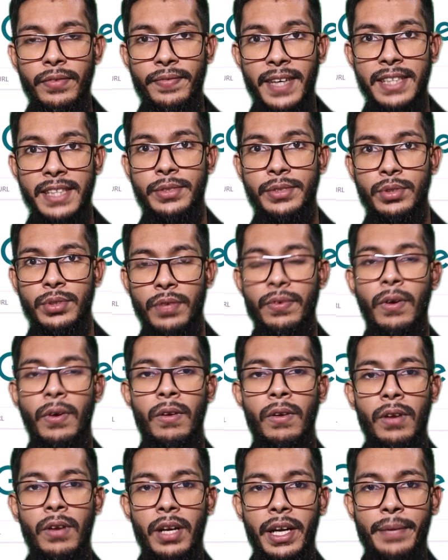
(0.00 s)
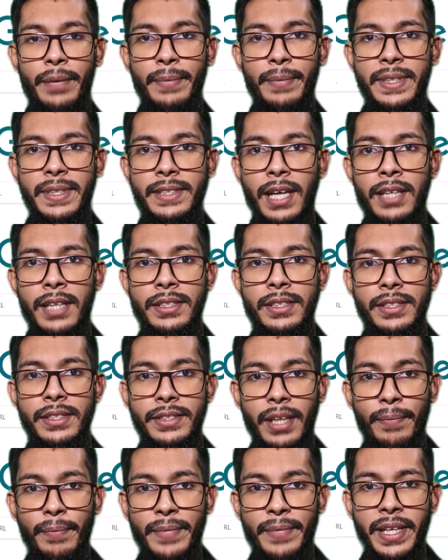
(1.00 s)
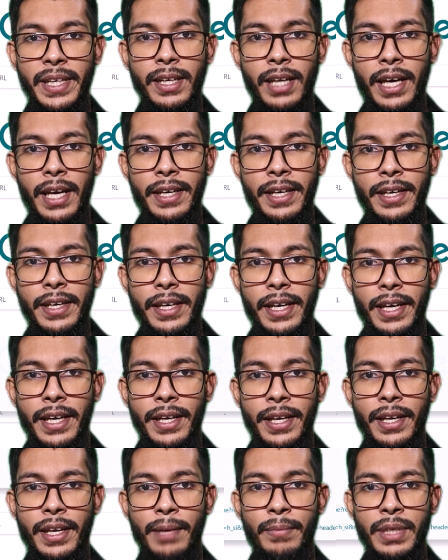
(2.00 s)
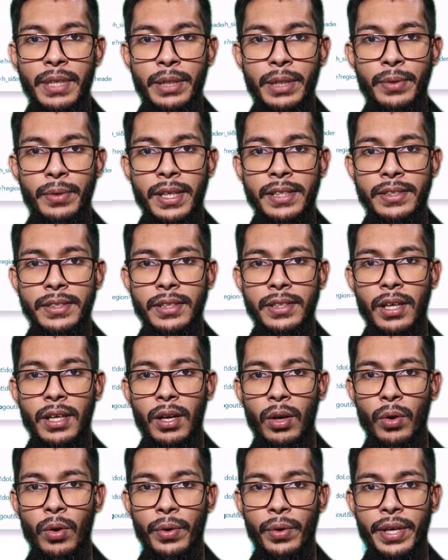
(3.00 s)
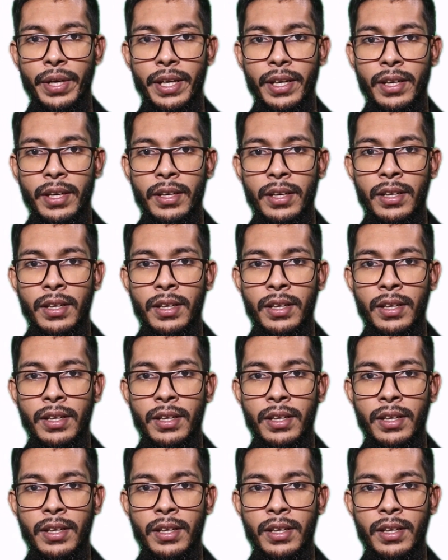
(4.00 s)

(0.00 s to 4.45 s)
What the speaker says: First of all, let me search something like AWS login.